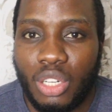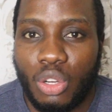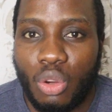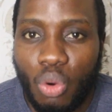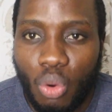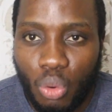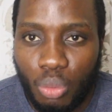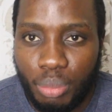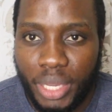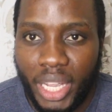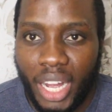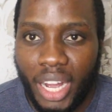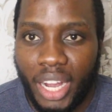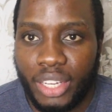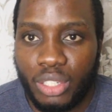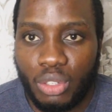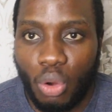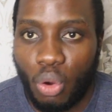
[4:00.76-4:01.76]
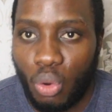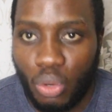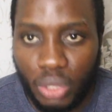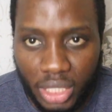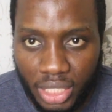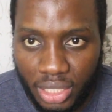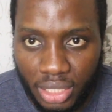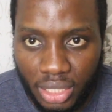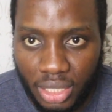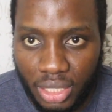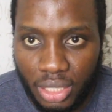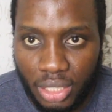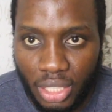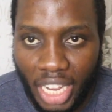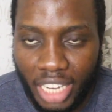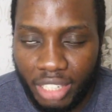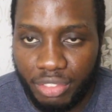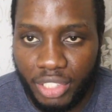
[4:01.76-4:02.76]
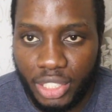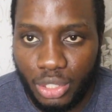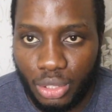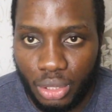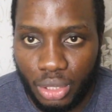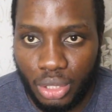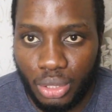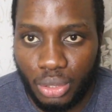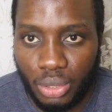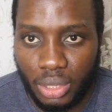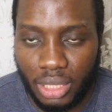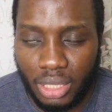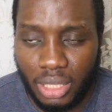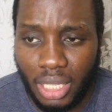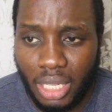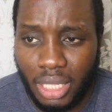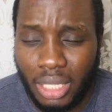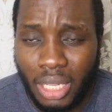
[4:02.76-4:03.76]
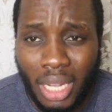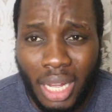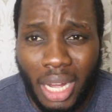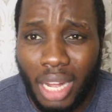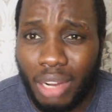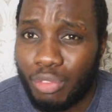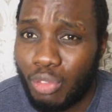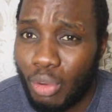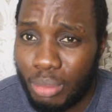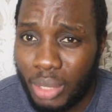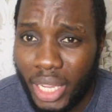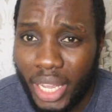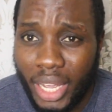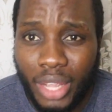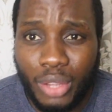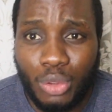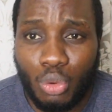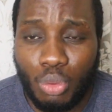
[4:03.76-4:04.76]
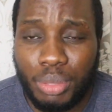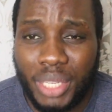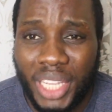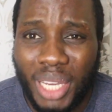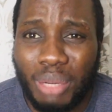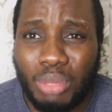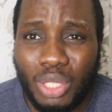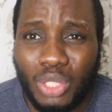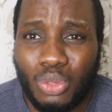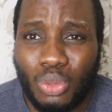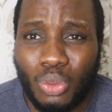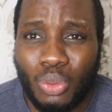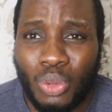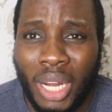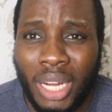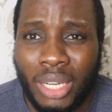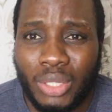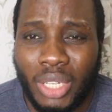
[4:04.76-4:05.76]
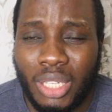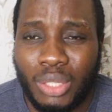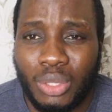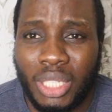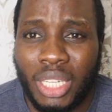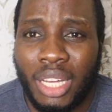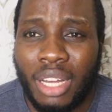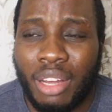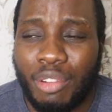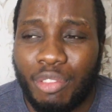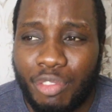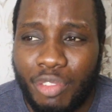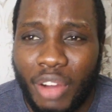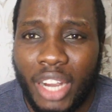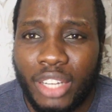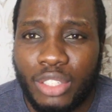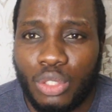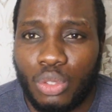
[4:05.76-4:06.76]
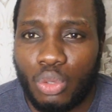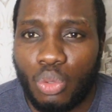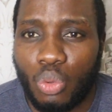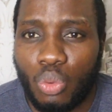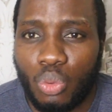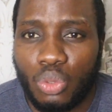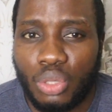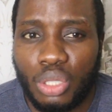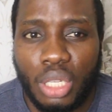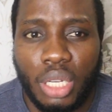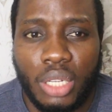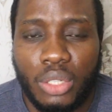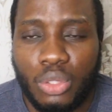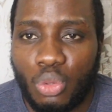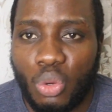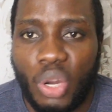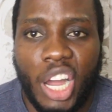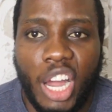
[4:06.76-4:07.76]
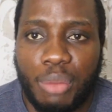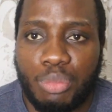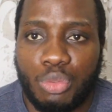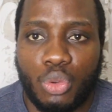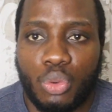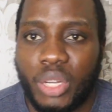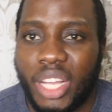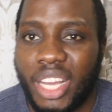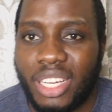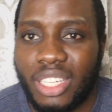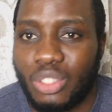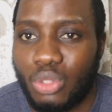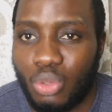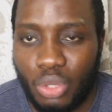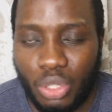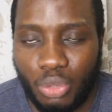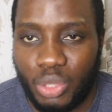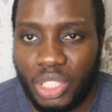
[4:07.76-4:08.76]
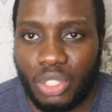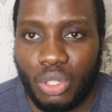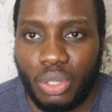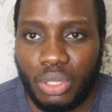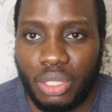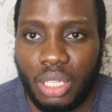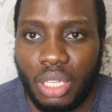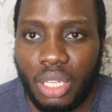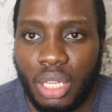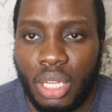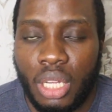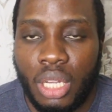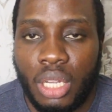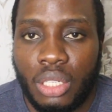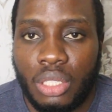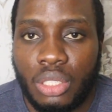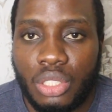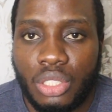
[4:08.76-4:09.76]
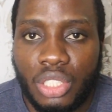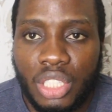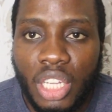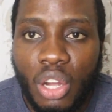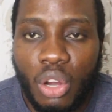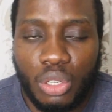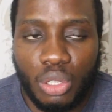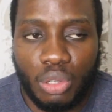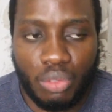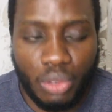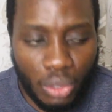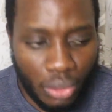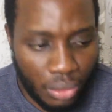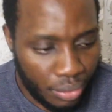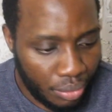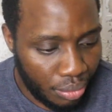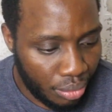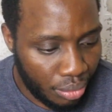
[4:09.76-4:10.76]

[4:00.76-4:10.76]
goal behind all this adventure, you understand? And from there, you'll be able to actually find the tools help you getting to the result. Second of all,